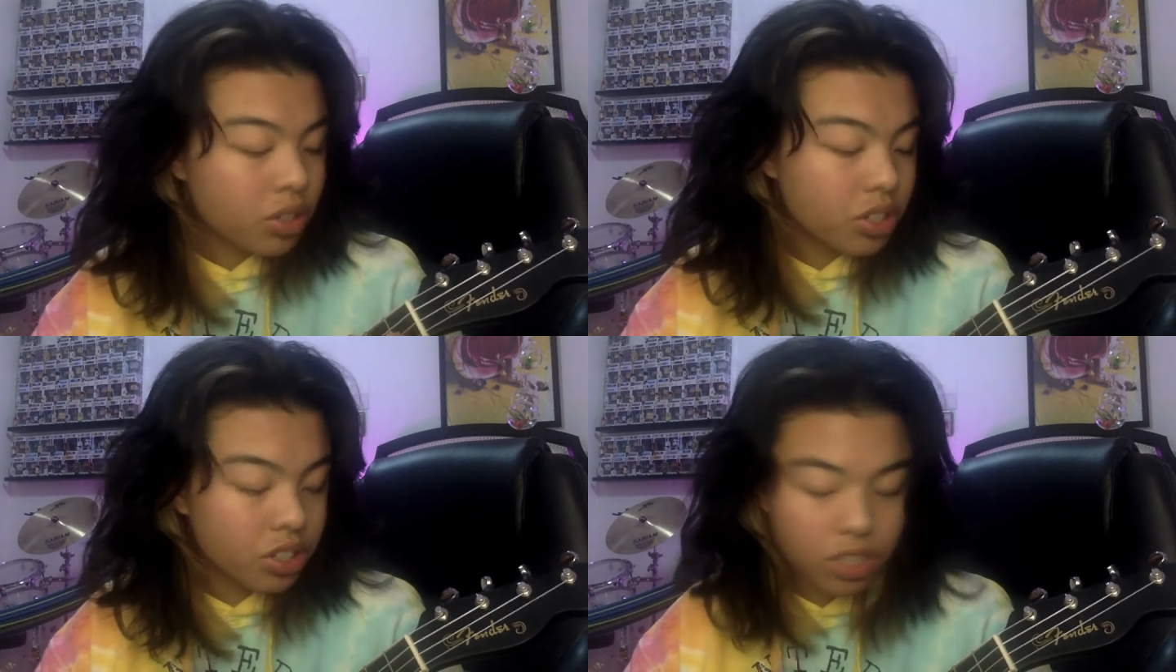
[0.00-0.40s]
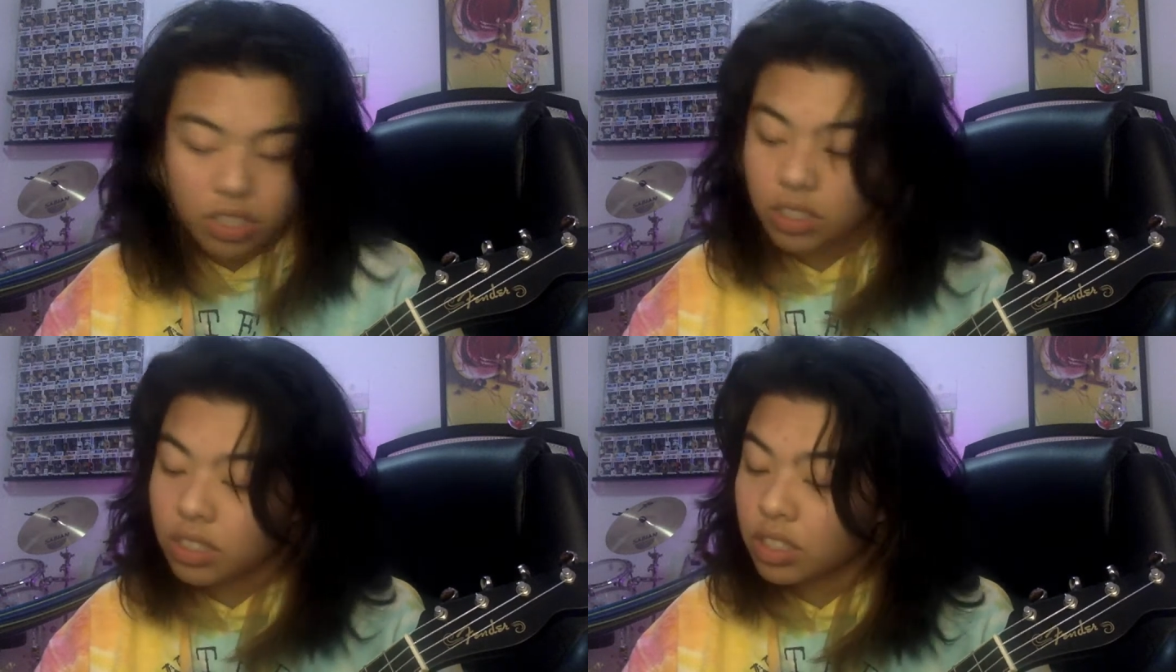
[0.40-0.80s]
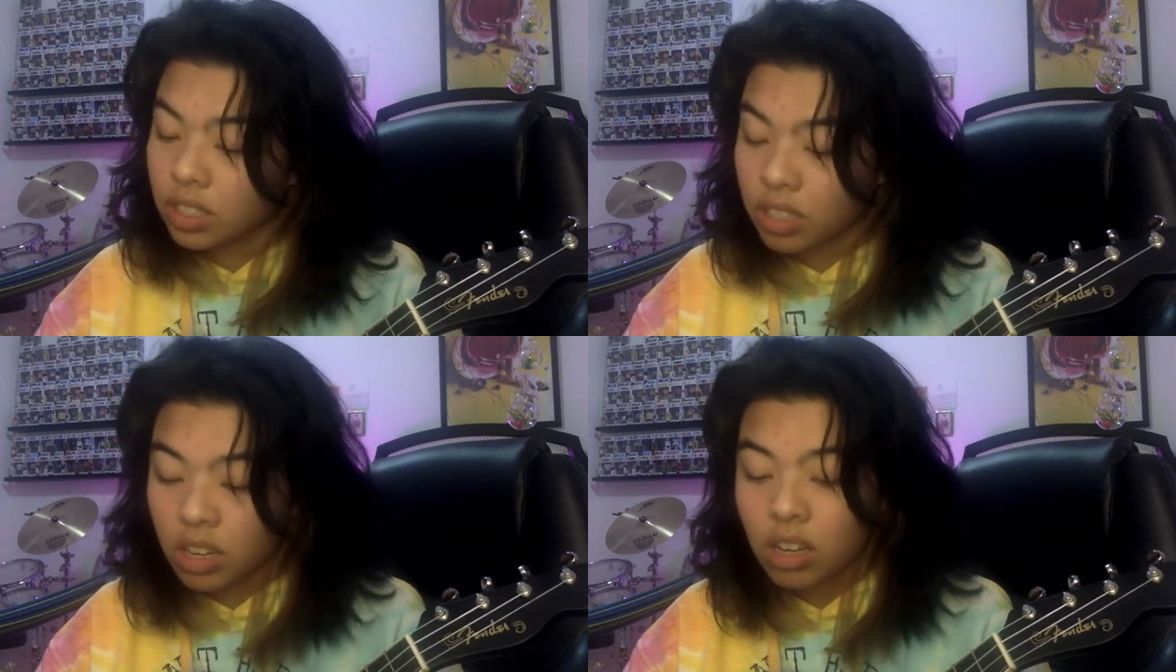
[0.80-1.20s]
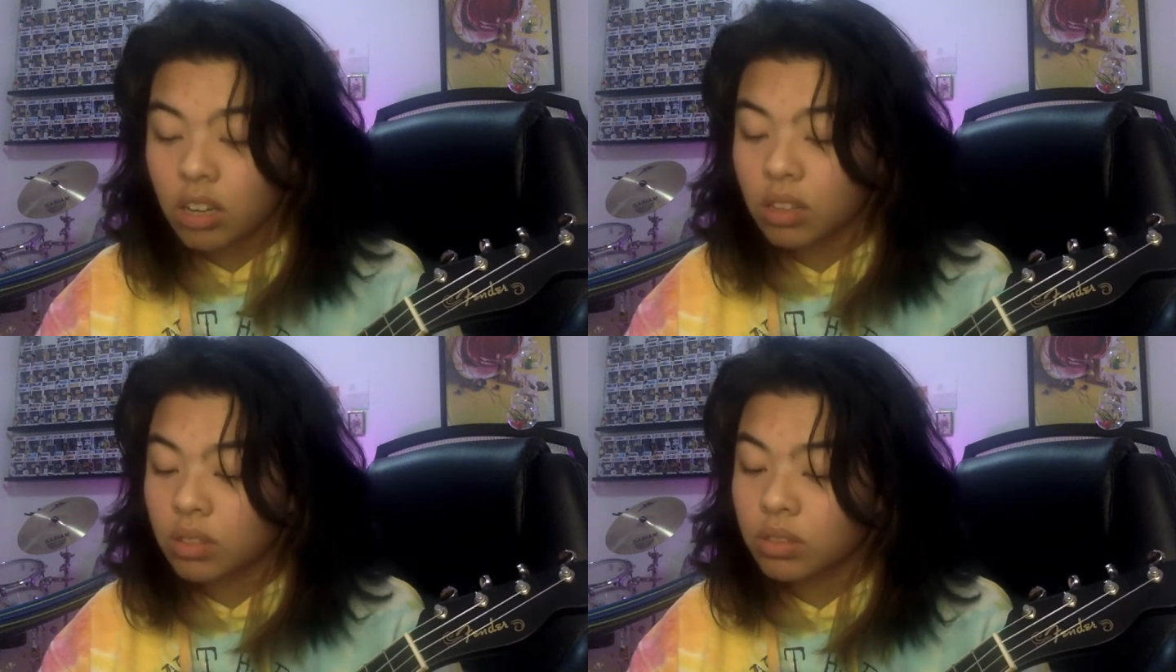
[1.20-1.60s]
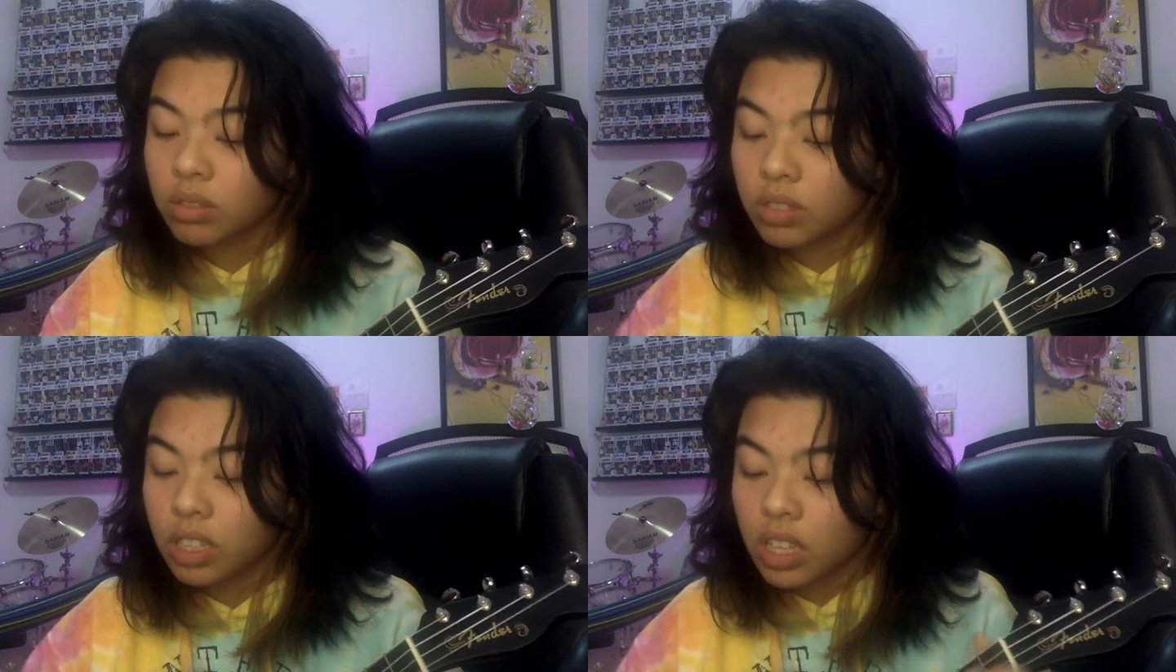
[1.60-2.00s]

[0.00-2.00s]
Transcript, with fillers: should have known